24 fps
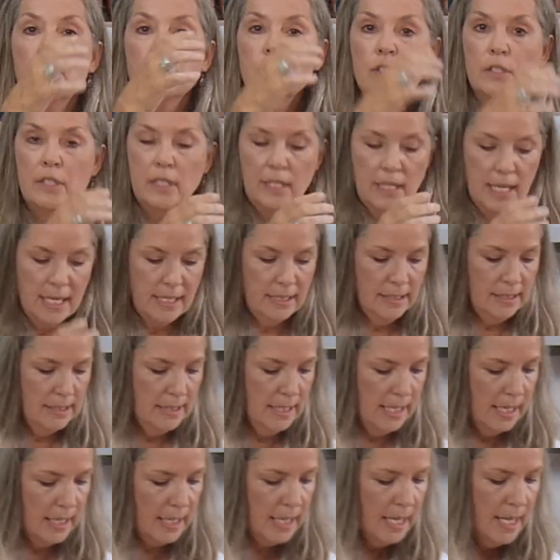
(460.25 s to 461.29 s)
so that they
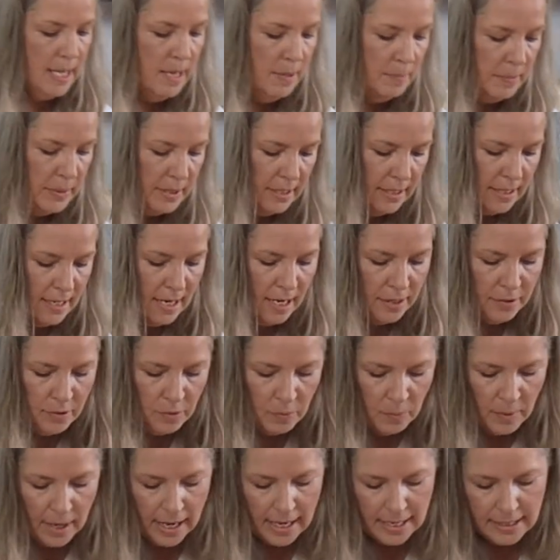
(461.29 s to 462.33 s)
stick. But another
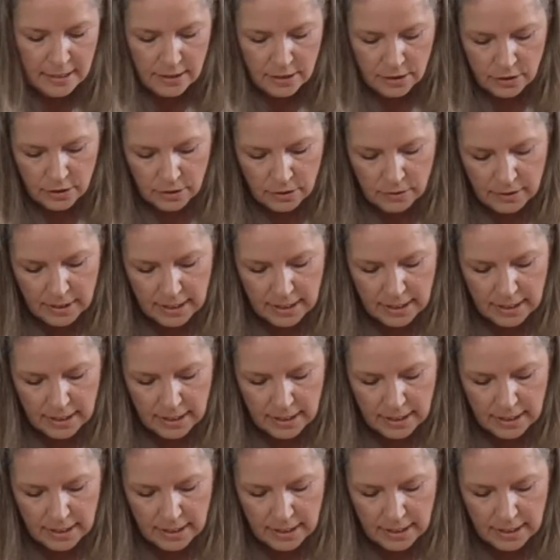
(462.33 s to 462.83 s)
way to do